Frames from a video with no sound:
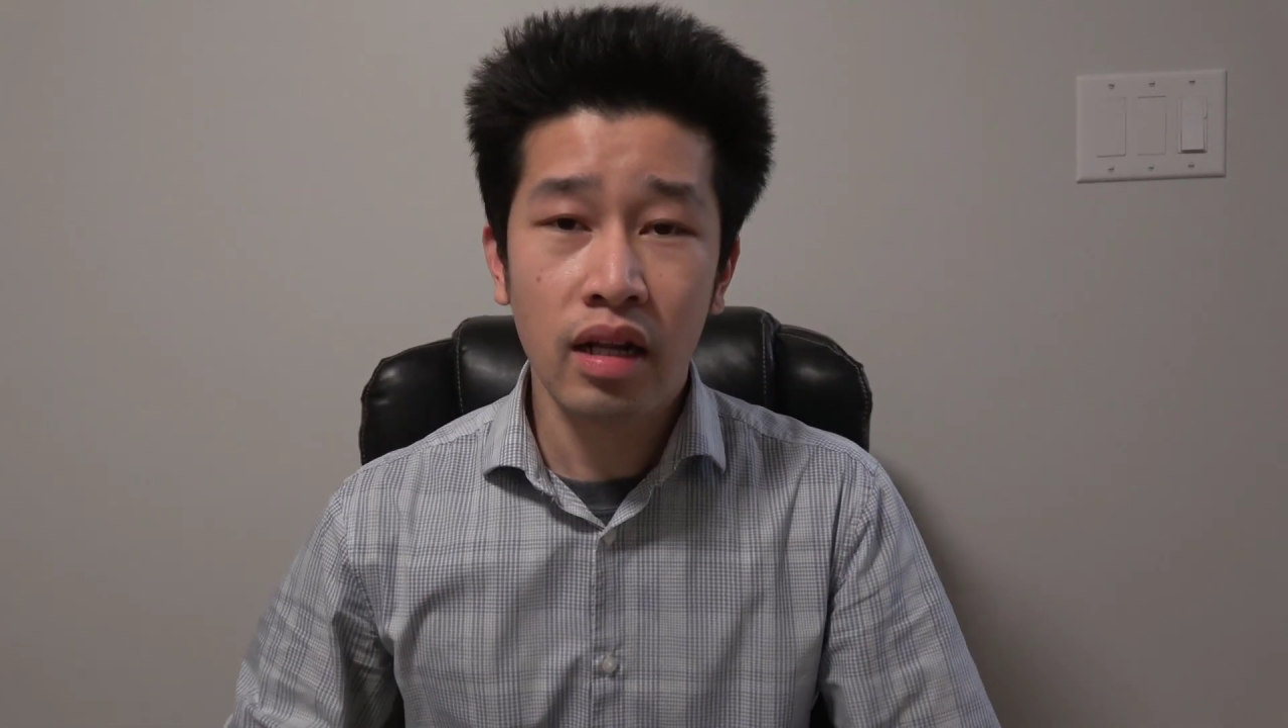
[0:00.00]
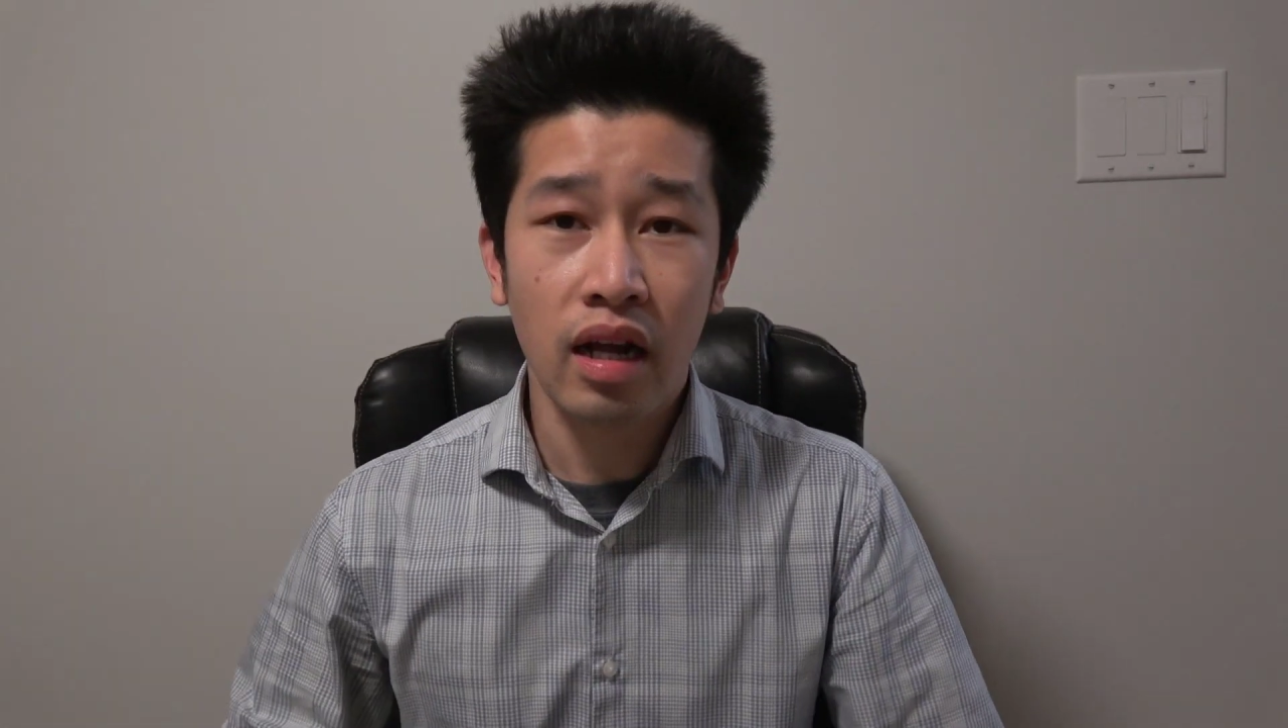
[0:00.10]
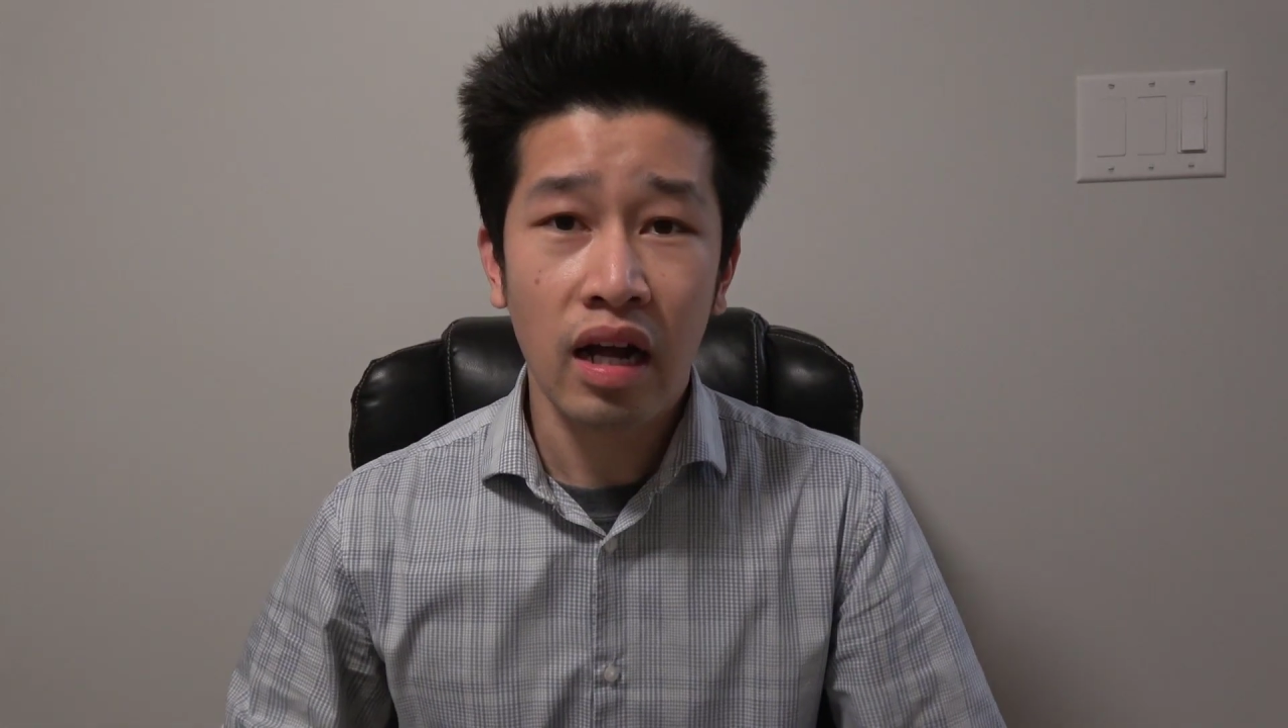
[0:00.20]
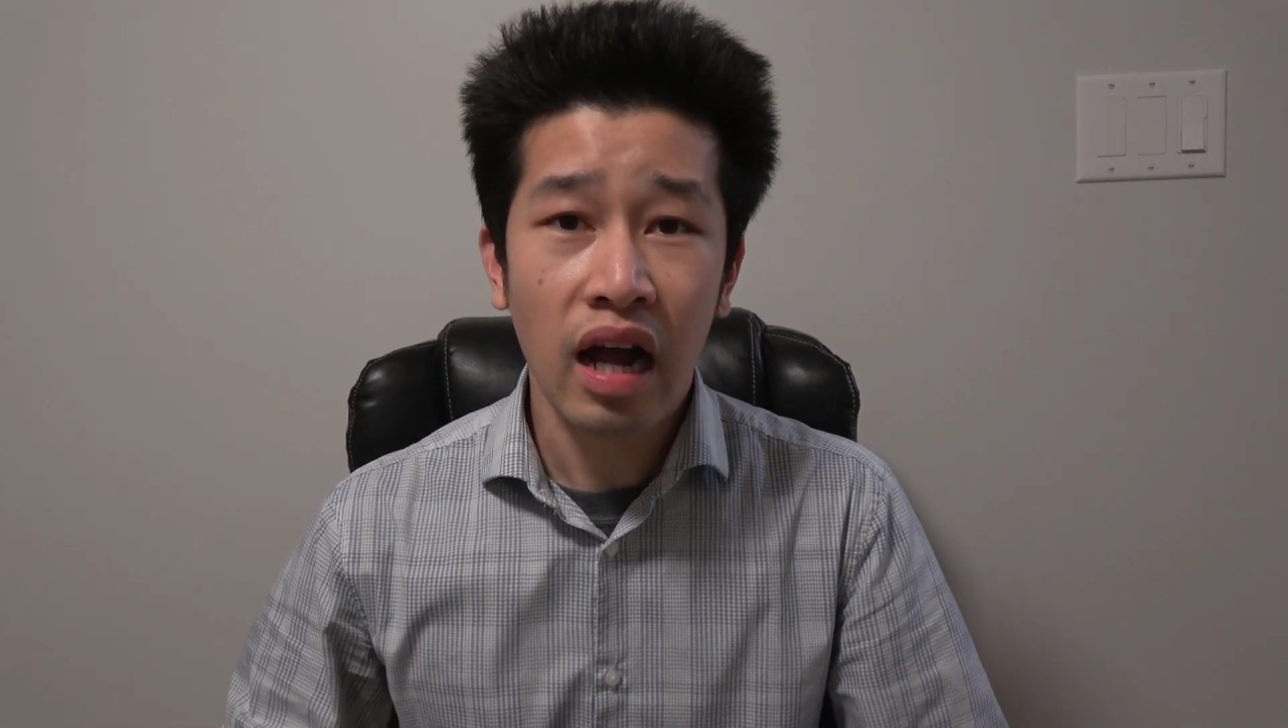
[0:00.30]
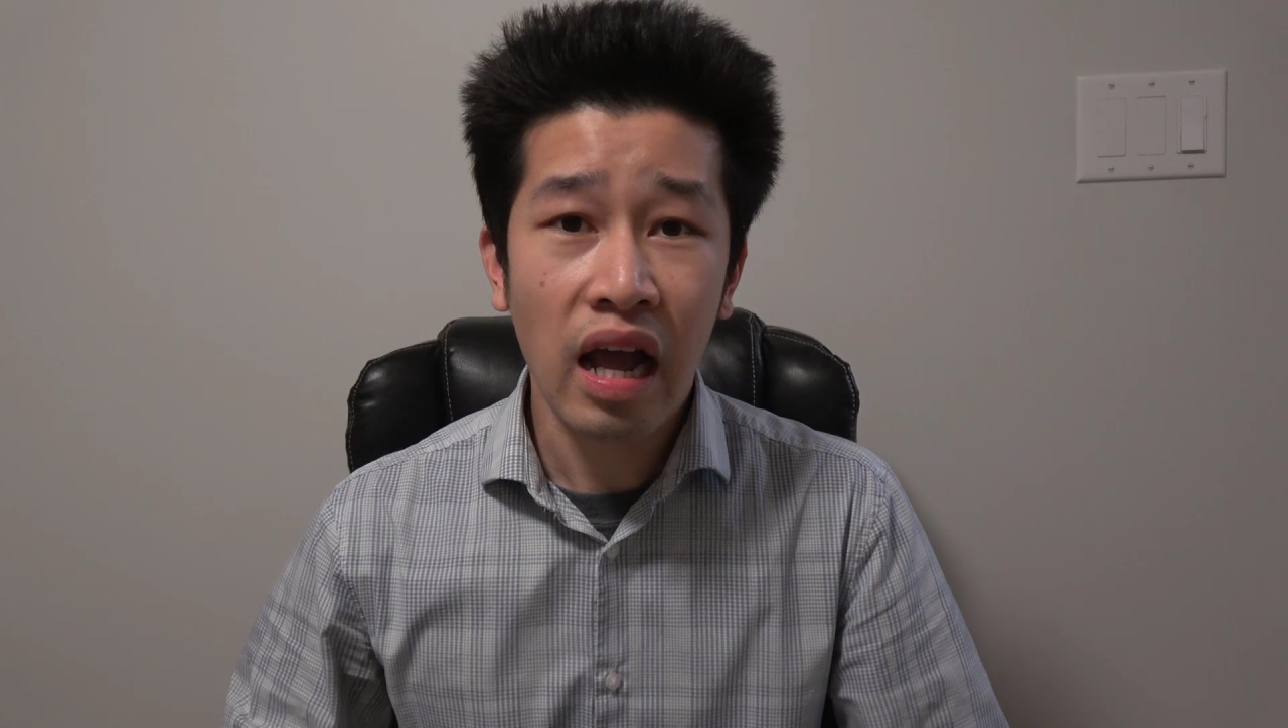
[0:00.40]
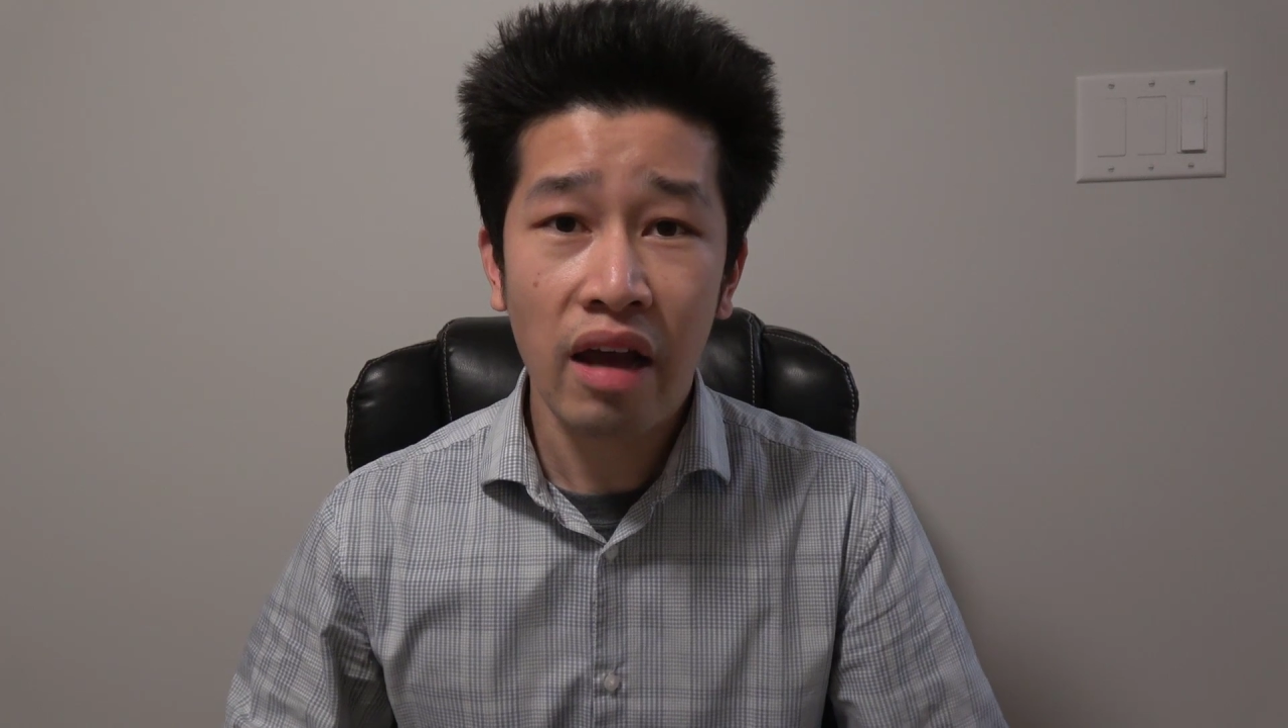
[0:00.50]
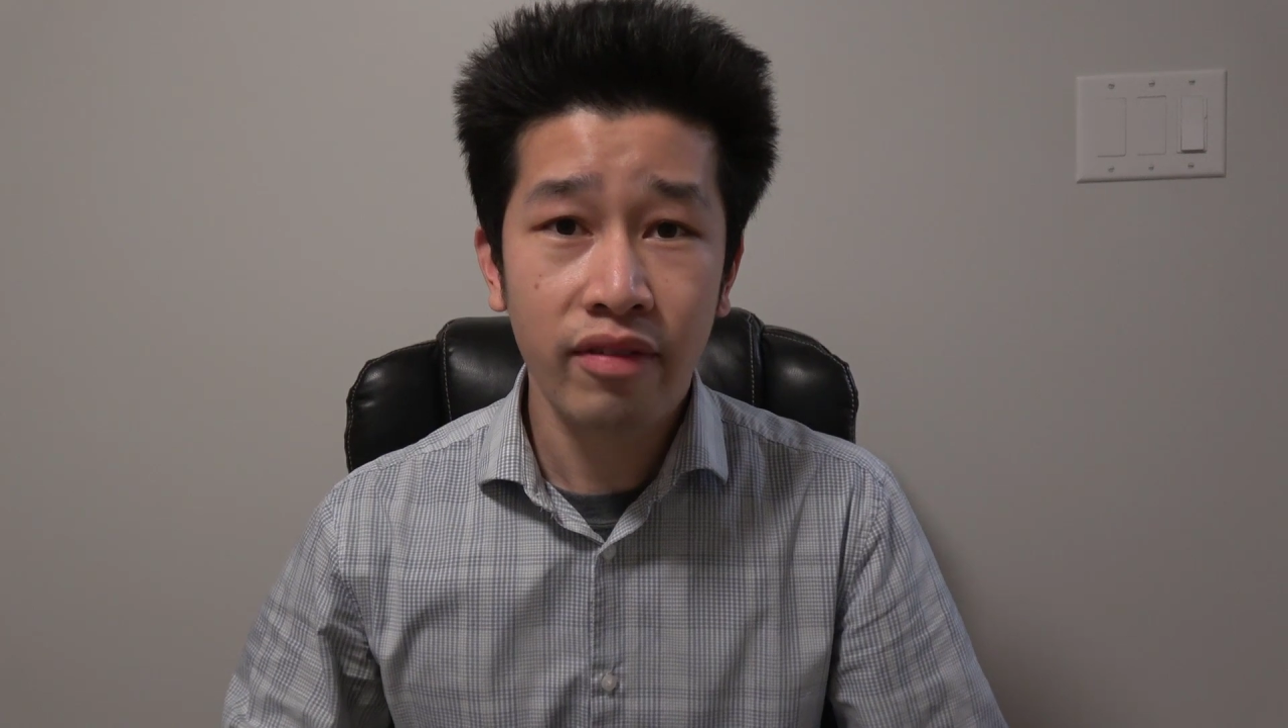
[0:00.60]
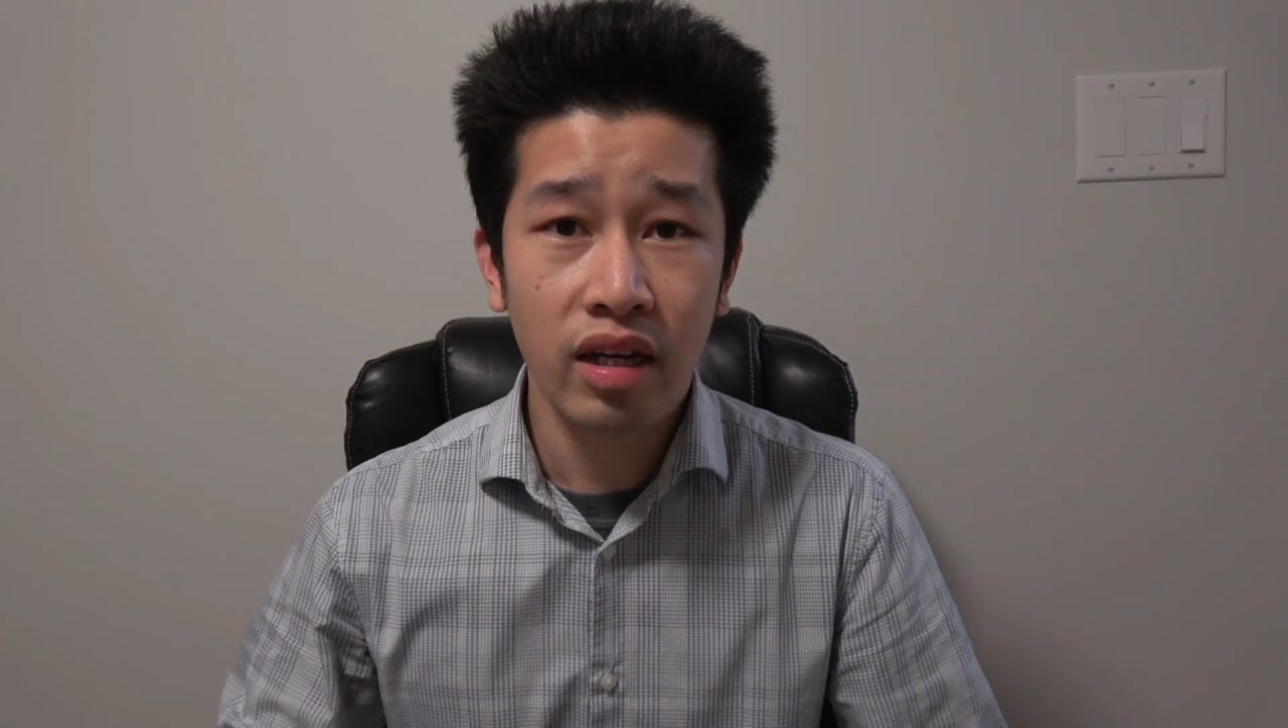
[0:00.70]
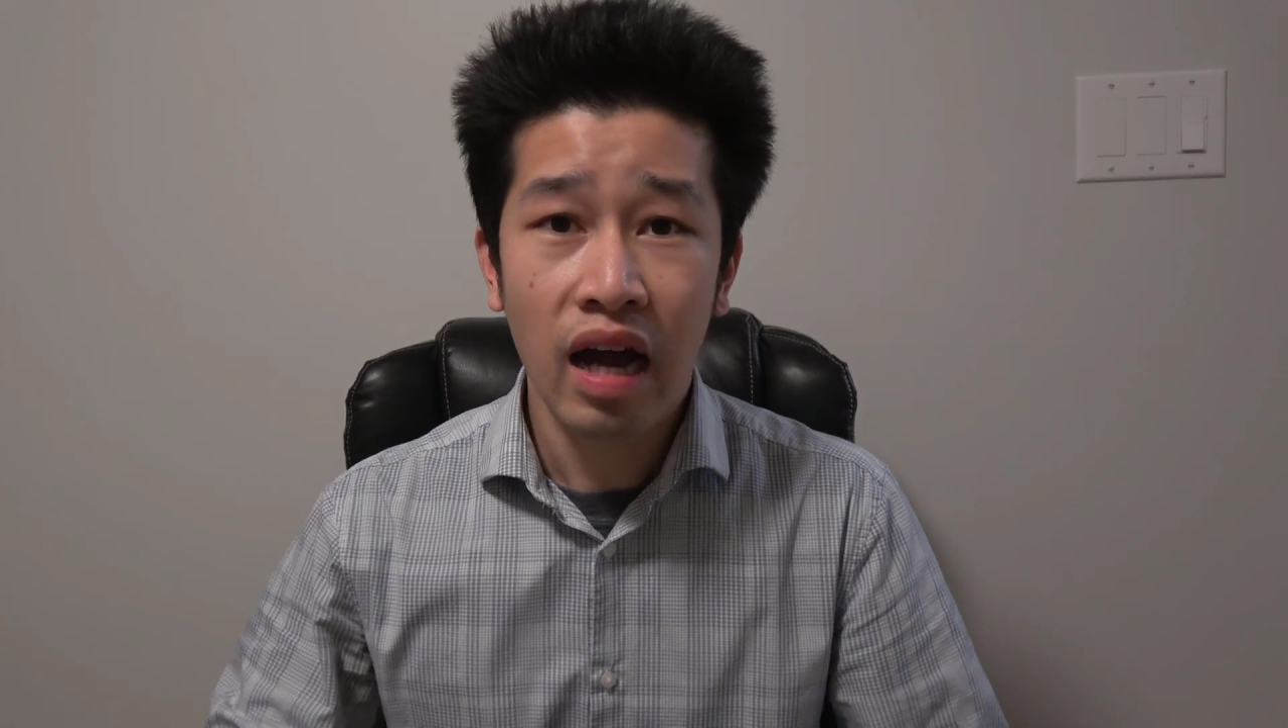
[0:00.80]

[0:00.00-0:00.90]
I have a